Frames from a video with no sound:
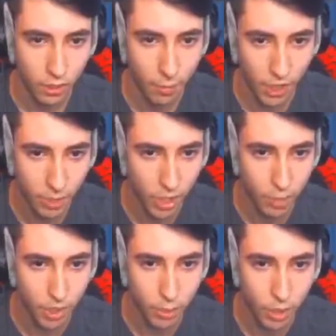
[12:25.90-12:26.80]
Come on.
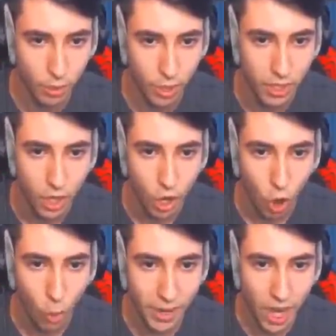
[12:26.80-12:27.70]

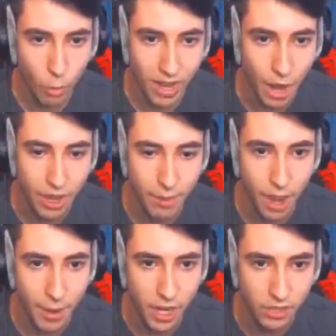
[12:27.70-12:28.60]
Oh my god, what? How am
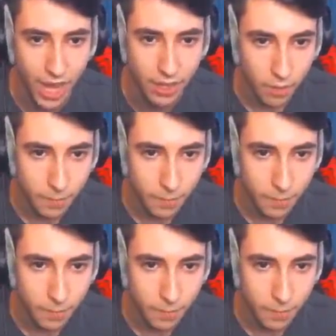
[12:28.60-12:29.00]
I not dead?